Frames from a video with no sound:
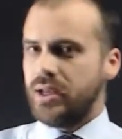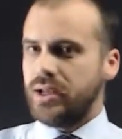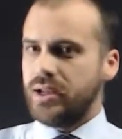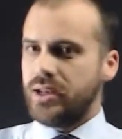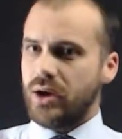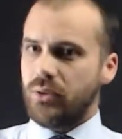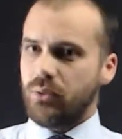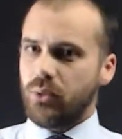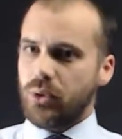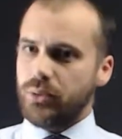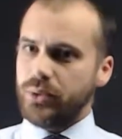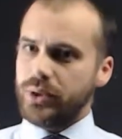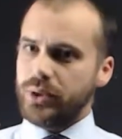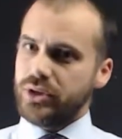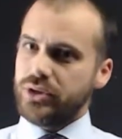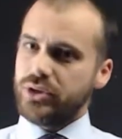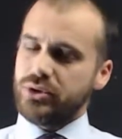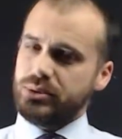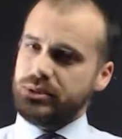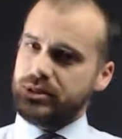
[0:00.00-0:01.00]
Now what we're
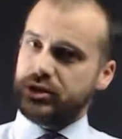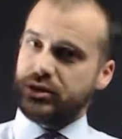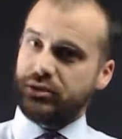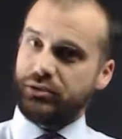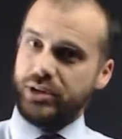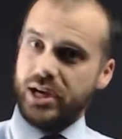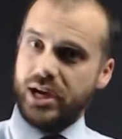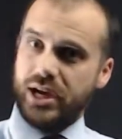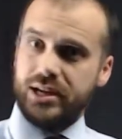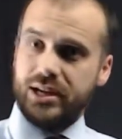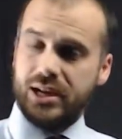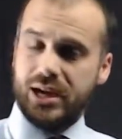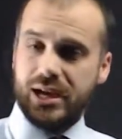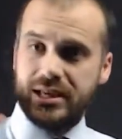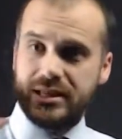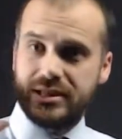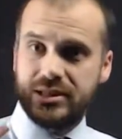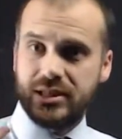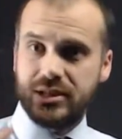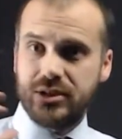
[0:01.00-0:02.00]
going to do is create a
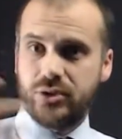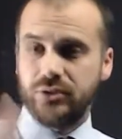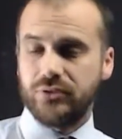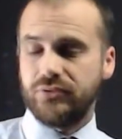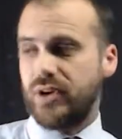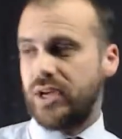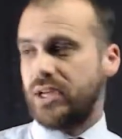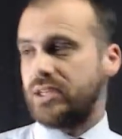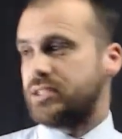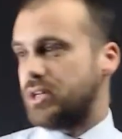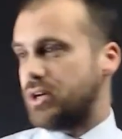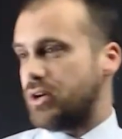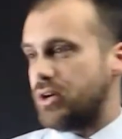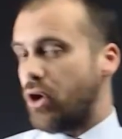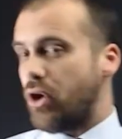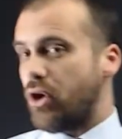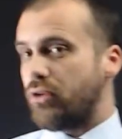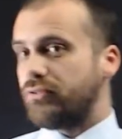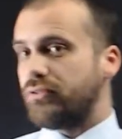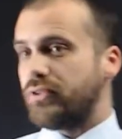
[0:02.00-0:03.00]
single vector
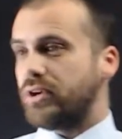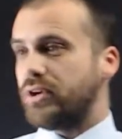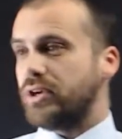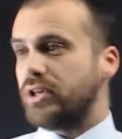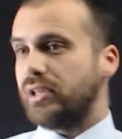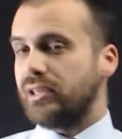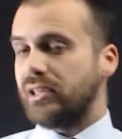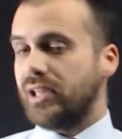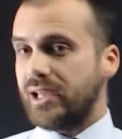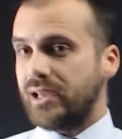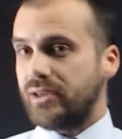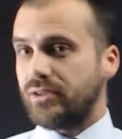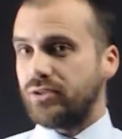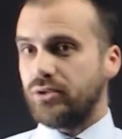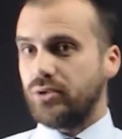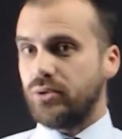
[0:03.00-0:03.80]
of length